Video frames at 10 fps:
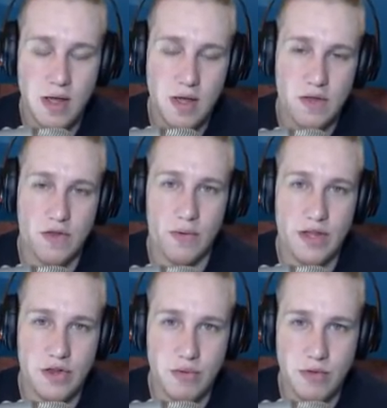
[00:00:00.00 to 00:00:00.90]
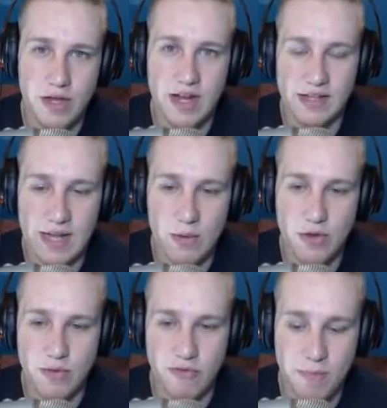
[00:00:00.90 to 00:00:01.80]
so its union allows
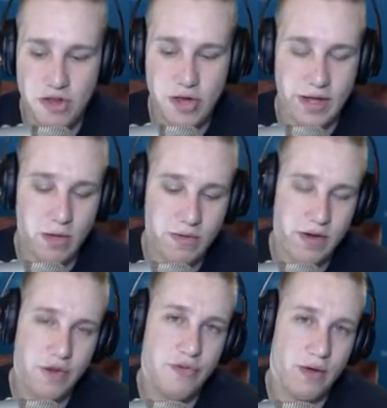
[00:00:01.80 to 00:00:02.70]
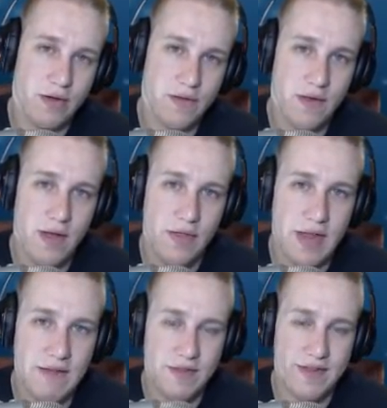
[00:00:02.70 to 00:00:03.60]
you to pitch a Goten and Trunks that
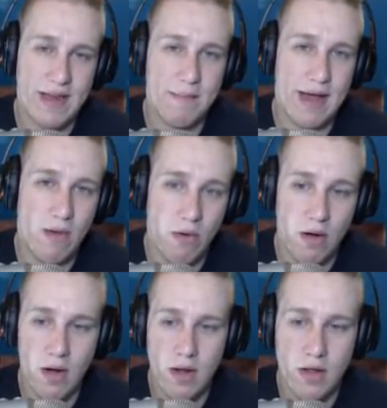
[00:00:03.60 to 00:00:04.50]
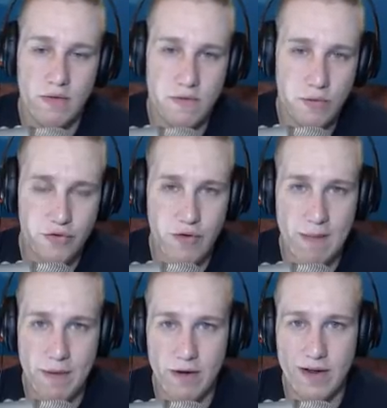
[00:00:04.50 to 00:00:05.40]
have the same power to the
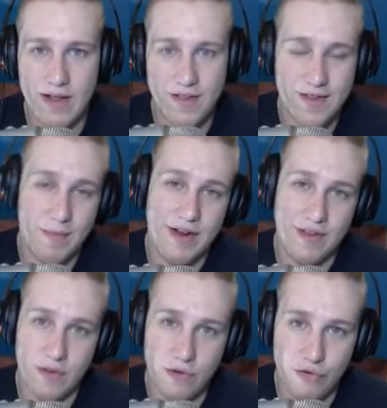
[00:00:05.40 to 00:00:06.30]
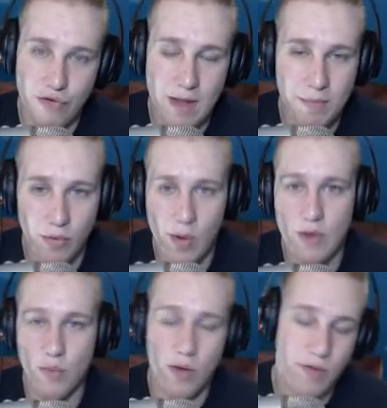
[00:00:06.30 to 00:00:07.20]
drop area and summon it as a 2-drop. It
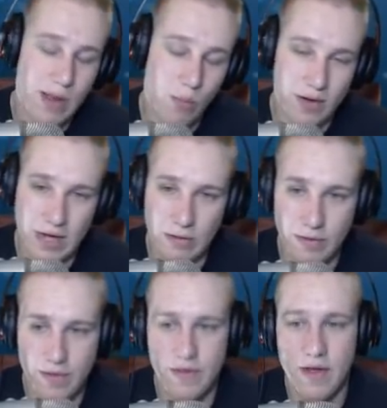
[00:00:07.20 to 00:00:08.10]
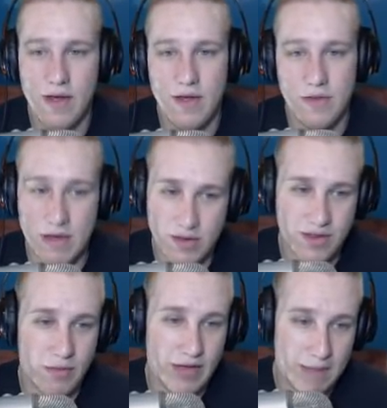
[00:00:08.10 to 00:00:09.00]
requires 1 red, 1 colorless. So as you can
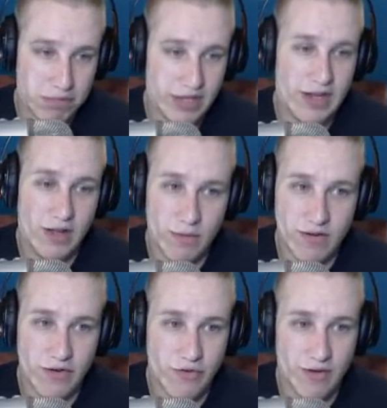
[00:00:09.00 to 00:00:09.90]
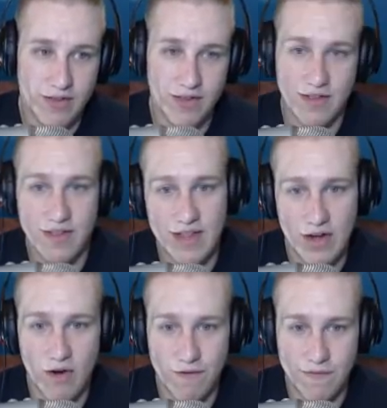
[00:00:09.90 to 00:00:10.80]
see, we got plenty of Goten and Trunkses that
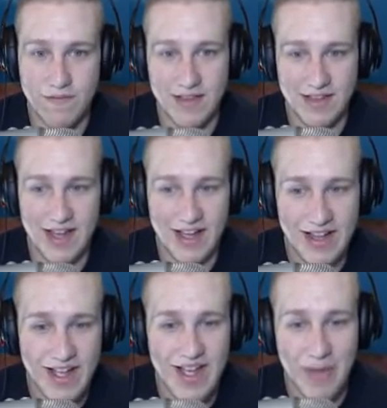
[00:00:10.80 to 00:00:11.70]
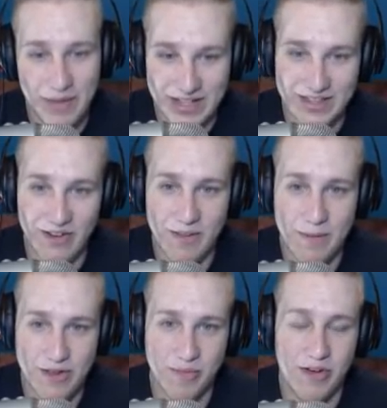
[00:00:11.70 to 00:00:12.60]
are 15k, and we can literally
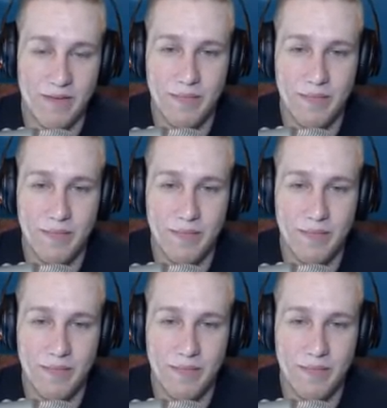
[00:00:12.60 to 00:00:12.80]
pitch them all.